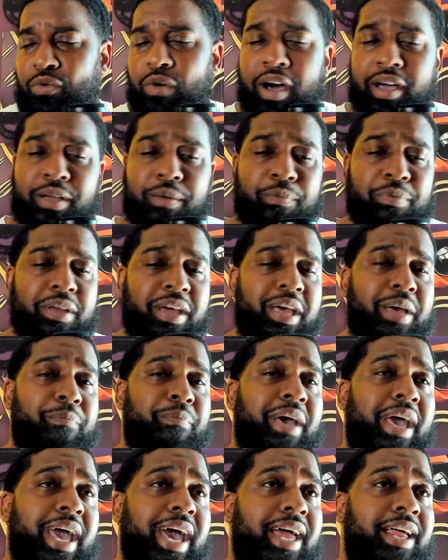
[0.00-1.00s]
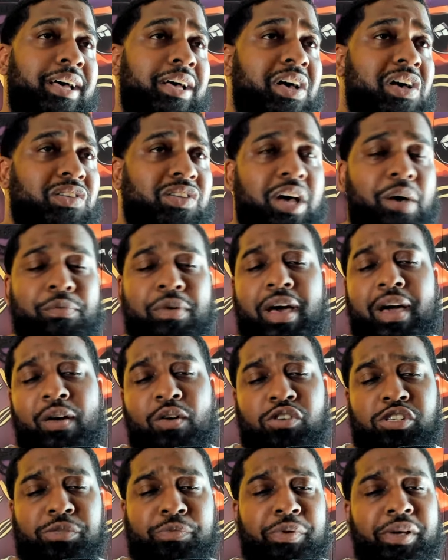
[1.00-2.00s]
why he's playing bad, so I'm not even
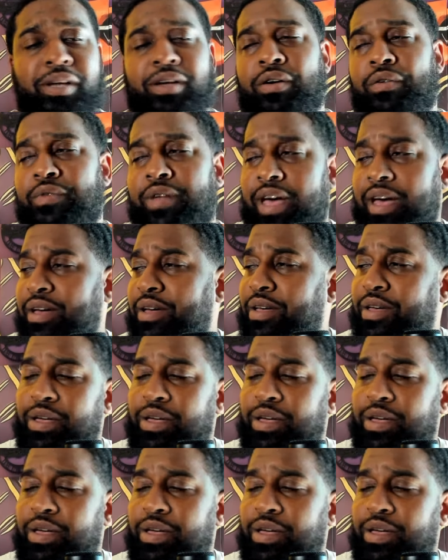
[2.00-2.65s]
going to speak on that.